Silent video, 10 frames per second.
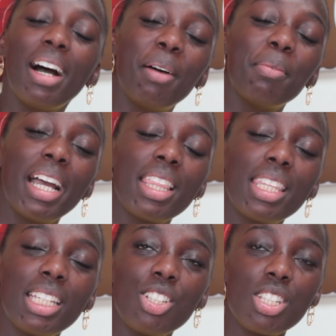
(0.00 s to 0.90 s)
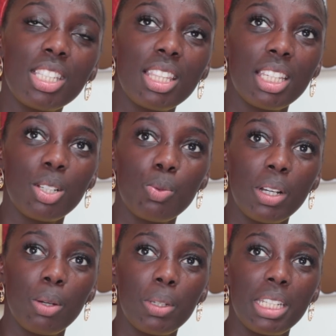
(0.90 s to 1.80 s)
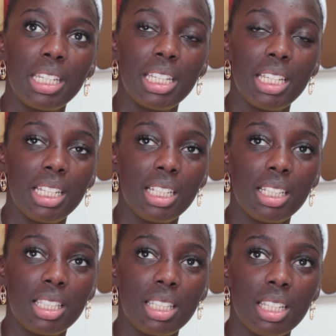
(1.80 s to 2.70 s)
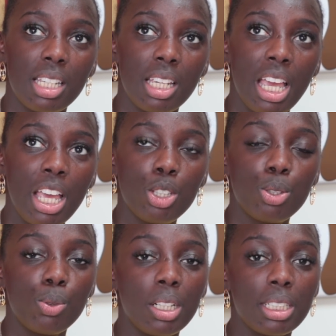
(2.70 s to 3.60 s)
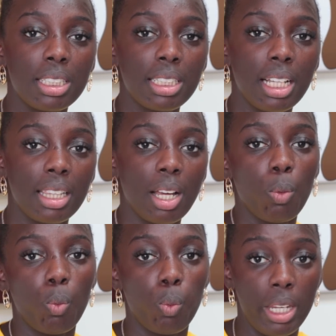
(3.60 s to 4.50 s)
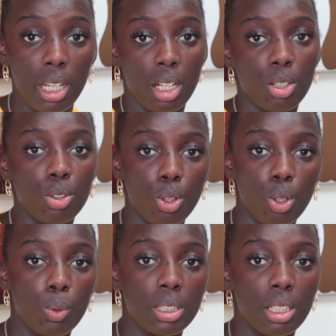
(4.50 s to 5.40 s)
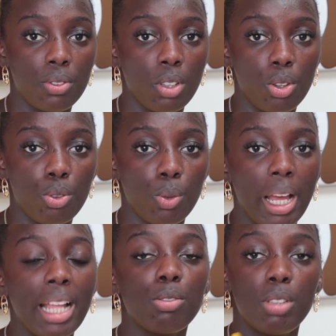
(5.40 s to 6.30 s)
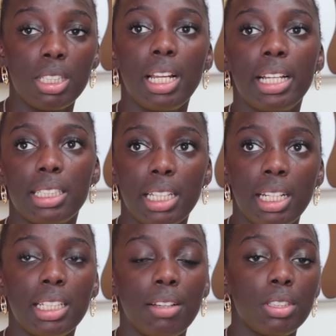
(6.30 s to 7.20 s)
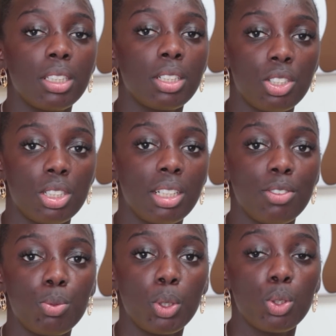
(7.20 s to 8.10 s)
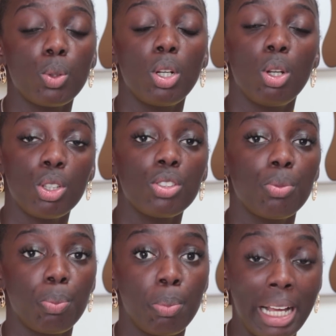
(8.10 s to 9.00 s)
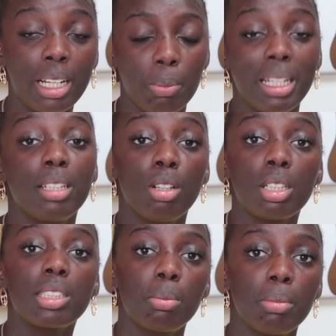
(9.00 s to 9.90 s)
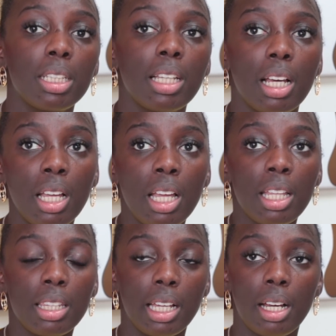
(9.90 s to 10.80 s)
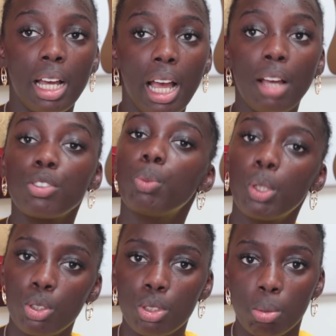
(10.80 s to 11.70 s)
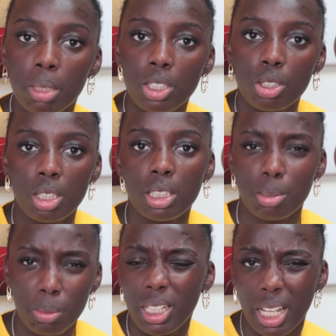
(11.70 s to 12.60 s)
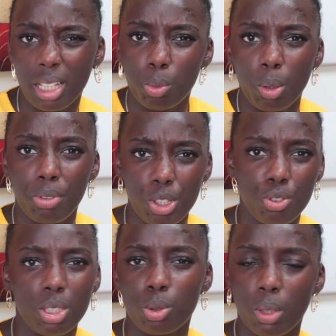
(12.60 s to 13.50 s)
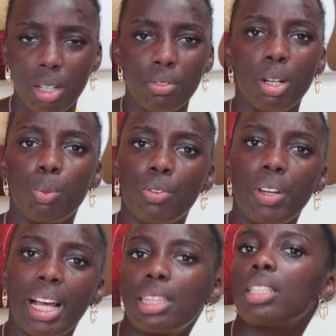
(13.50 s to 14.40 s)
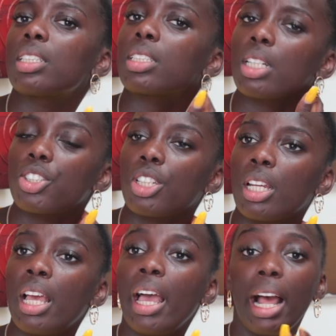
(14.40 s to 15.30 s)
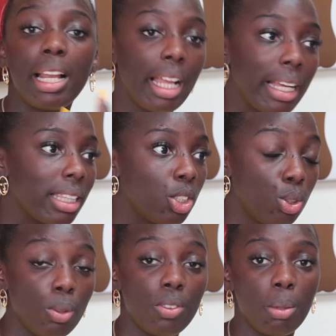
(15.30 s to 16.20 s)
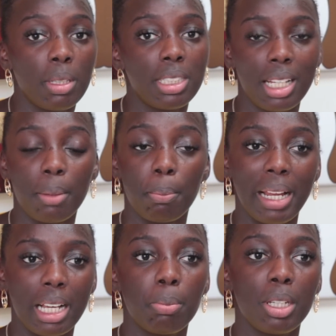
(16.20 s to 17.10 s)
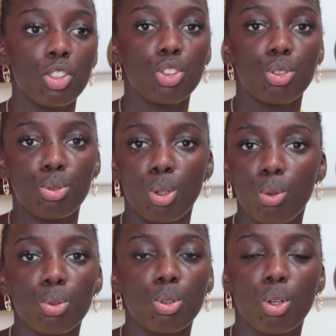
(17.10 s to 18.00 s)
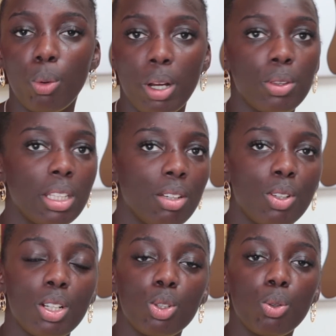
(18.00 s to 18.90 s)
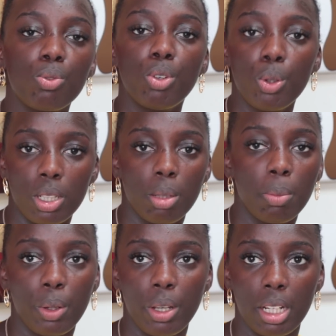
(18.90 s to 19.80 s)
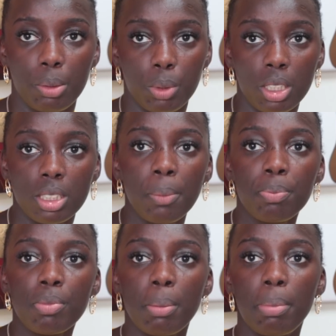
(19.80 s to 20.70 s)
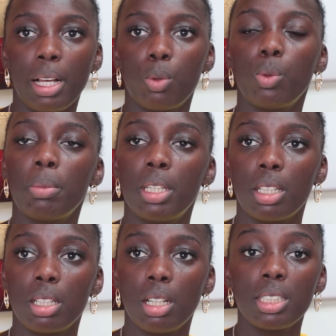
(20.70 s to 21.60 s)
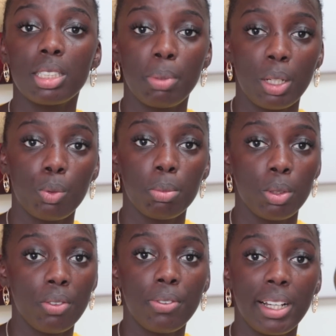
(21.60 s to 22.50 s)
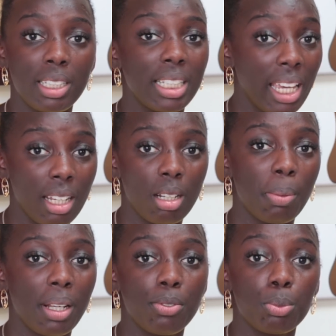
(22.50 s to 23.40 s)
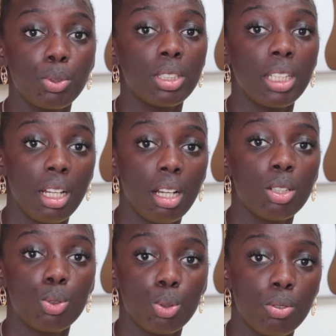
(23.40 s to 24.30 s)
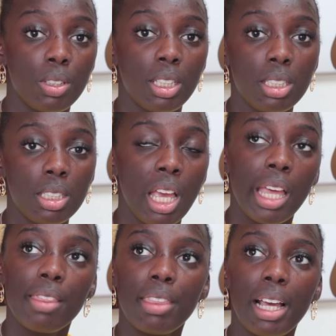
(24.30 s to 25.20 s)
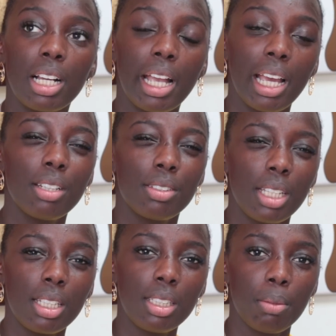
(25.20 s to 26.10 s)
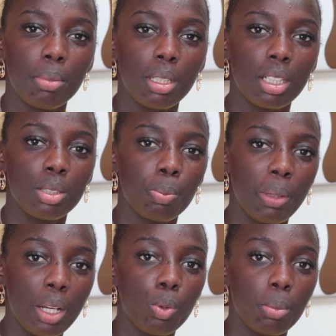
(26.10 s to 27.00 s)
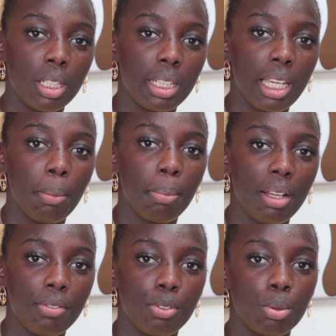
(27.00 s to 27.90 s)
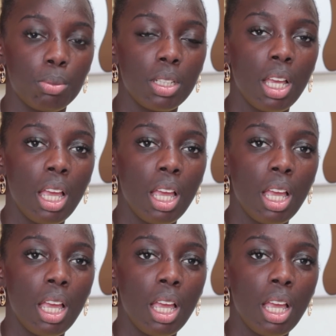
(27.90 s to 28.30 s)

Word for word: um, I think it's just a thing where we need to understand that we are not the only ones that have gone through it. And the reason I decided to have this discussion is I've spoken to a lot of black men, dark skinned men that that have spoken to me just because it's me, like we're brethren or whatever, and we've had the discussion. And like the two of them have said, black men just don't go out there and are not vocal about it. And because black women, us as black women, are finally getting our platforms to tell our stories, that kind of says something because black women are getting platforms